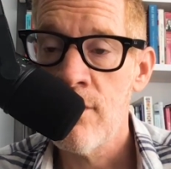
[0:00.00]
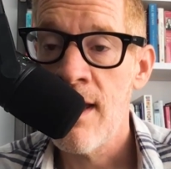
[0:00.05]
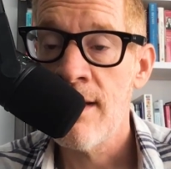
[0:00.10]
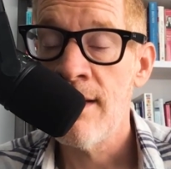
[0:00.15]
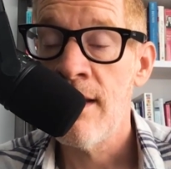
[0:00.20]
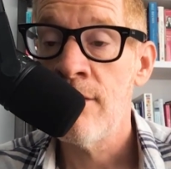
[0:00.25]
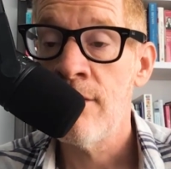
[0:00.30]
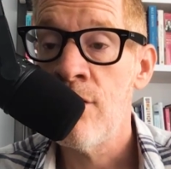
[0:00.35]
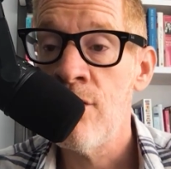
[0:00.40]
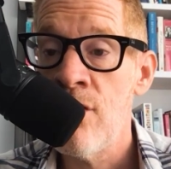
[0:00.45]

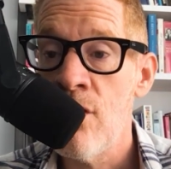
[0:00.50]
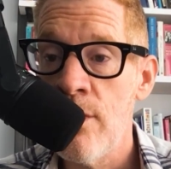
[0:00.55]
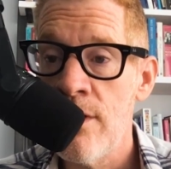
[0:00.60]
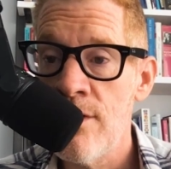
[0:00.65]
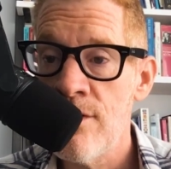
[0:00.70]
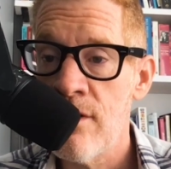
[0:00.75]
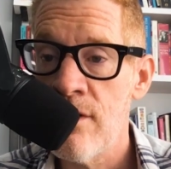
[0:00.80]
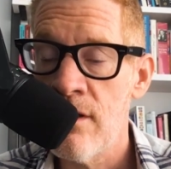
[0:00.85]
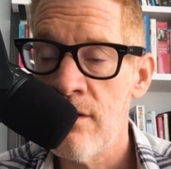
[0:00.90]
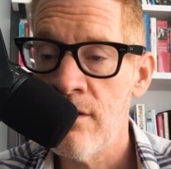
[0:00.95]
getting to know
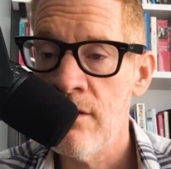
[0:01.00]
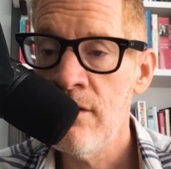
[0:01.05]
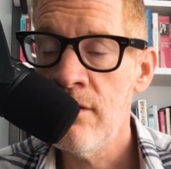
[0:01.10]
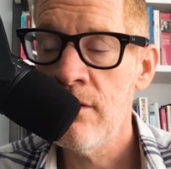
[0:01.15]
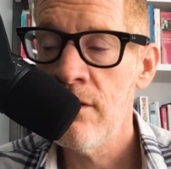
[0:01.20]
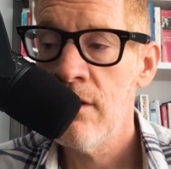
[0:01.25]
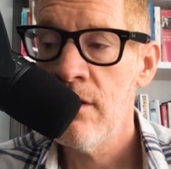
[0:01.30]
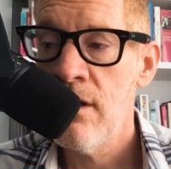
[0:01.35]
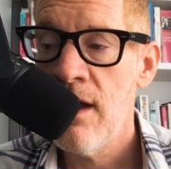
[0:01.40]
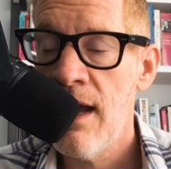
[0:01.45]
each
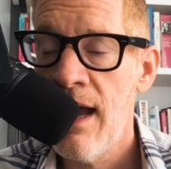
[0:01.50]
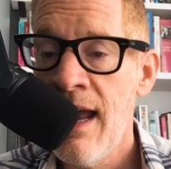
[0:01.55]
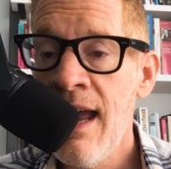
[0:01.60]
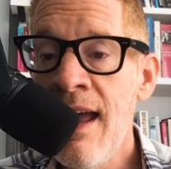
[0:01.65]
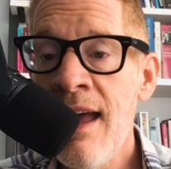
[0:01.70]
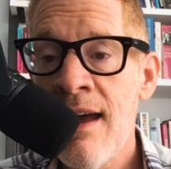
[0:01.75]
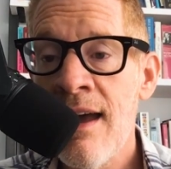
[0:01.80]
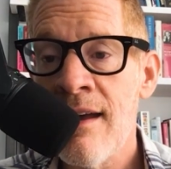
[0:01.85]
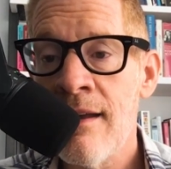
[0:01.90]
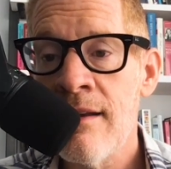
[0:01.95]
other.
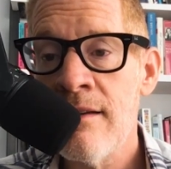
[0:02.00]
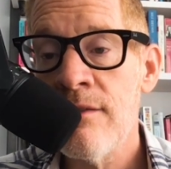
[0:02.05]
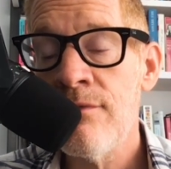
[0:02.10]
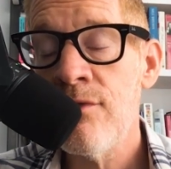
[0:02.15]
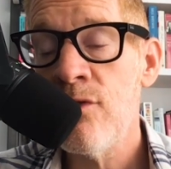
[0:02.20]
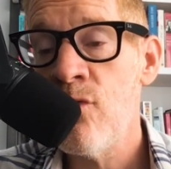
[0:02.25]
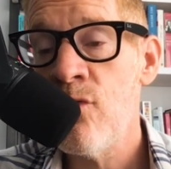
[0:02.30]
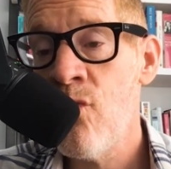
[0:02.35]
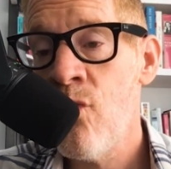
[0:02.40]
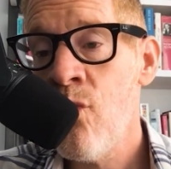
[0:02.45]
And
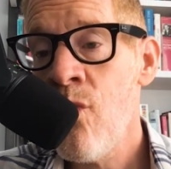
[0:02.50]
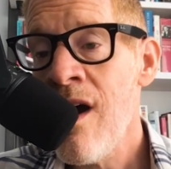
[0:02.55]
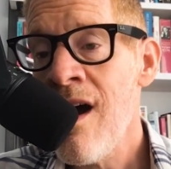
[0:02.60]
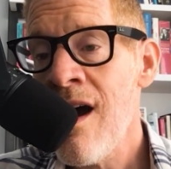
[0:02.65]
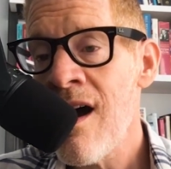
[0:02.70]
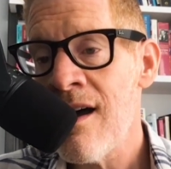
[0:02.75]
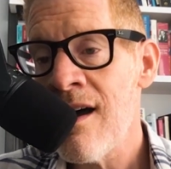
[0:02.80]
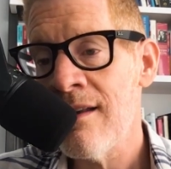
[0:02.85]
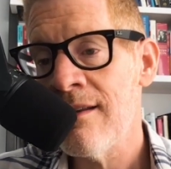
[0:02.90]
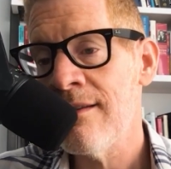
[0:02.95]
if you
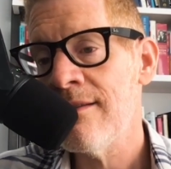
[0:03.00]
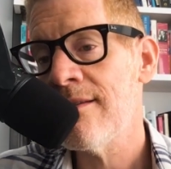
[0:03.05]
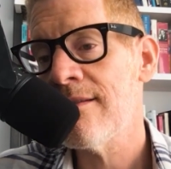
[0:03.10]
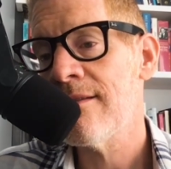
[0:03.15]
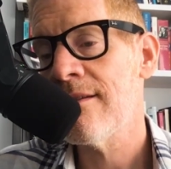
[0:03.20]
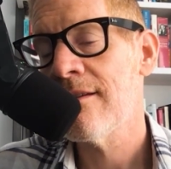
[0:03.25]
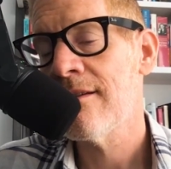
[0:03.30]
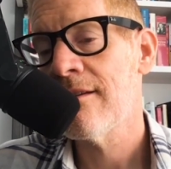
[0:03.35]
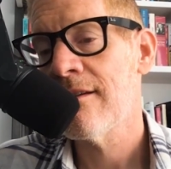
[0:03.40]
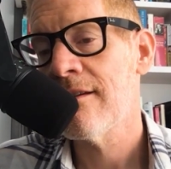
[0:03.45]

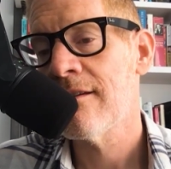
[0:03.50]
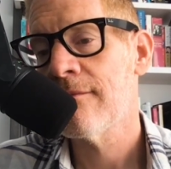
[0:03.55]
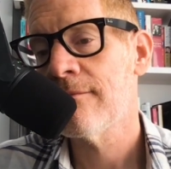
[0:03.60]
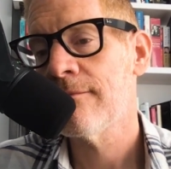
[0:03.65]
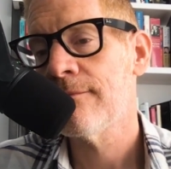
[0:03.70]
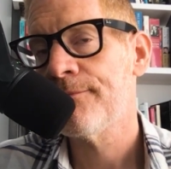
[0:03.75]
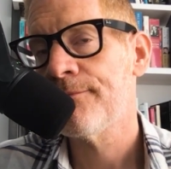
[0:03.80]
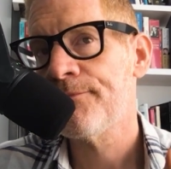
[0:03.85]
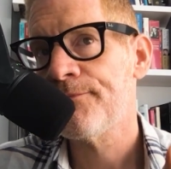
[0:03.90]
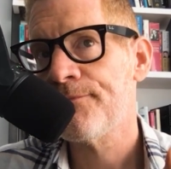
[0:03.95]
want,
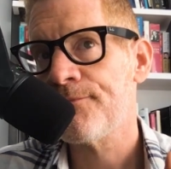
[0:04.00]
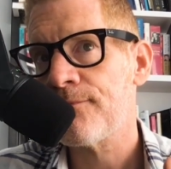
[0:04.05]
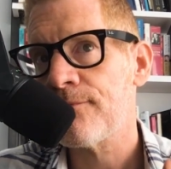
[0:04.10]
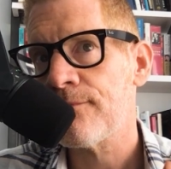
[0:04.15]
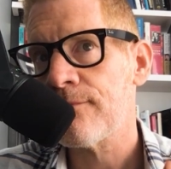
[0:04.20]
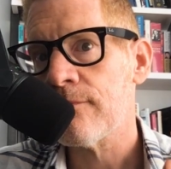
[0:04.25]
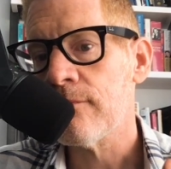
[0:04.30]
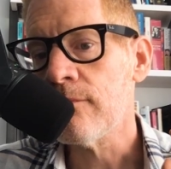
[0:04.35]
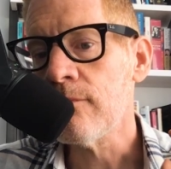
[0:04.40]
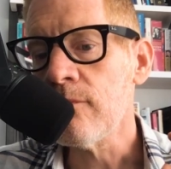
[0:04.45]

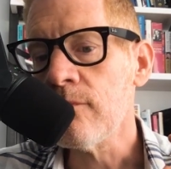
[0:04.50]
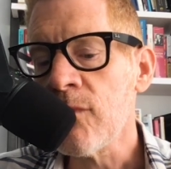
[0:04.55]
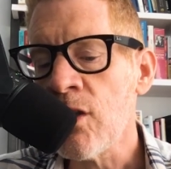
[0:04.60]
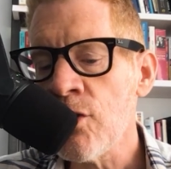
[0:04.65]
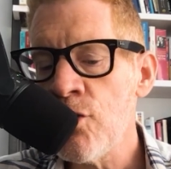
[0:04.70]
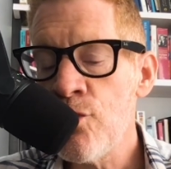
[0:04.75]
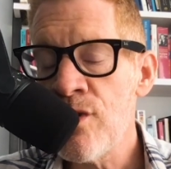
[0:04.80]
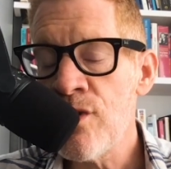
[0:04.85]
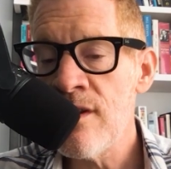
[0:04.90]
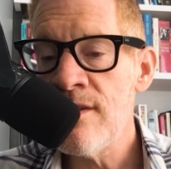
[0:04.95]

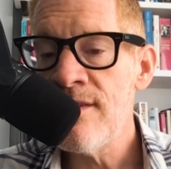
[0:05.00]
you can